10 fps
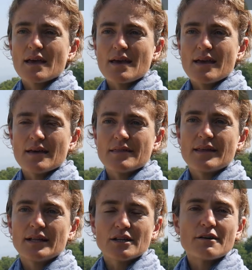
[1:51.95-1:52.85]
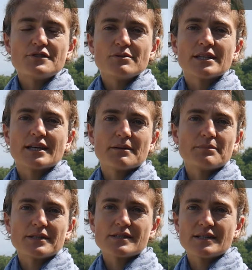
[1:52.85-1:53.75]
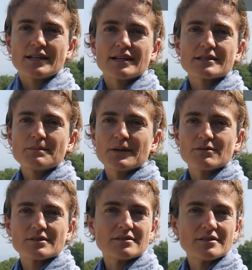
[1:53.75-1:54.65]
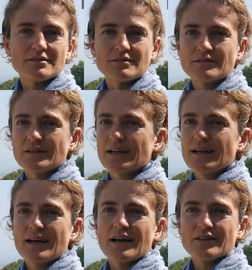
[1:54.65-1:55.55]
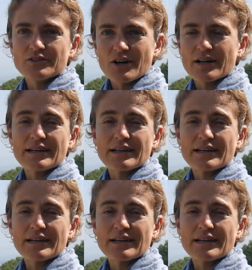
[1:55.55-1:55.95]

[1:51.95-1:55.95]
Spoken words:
And they love doing that because they get exposed to a lot.